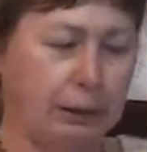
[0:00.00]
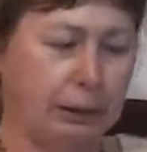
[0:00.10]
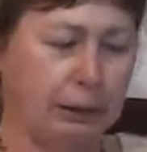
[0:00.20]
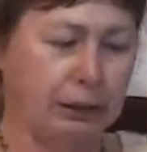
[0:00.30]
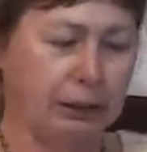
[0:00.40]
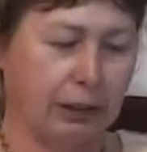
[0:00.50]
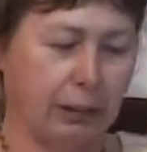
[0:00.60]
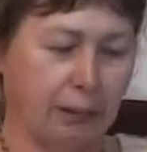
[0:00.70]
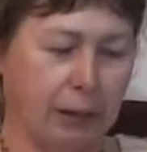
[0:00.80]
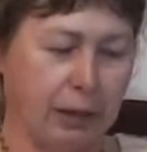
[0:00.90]
is
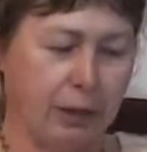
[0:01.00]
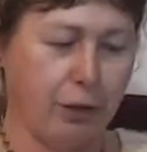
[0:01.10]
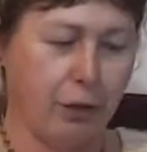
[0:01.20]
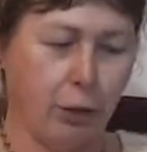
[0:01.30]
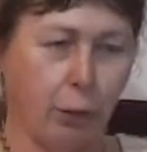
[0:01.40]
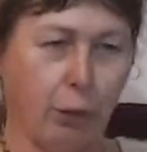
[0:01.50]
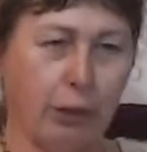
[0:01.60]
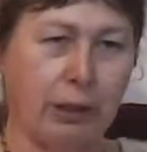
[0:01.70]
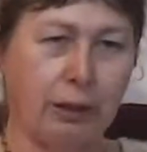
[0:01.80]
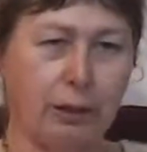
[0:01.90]
unusual
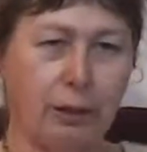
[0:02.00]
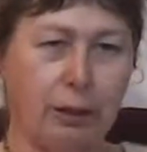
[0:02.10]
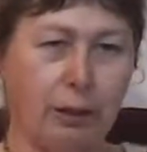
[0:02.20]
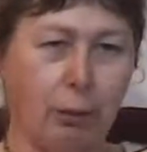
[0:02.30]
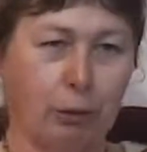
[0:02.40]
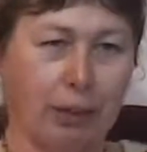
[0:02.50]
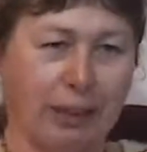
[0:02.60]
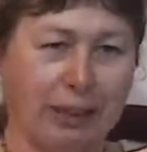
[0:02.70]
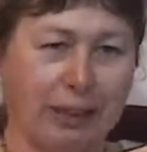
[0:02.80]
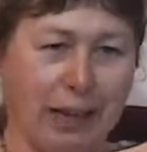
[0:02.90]
looking. It looks
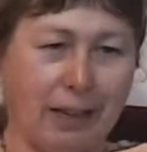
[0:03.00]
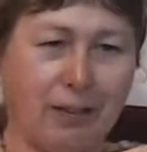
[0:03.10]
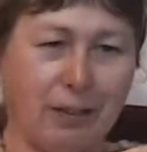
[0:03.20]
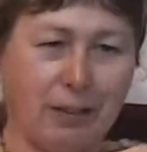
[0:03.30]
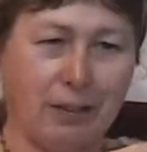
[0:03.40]
like that.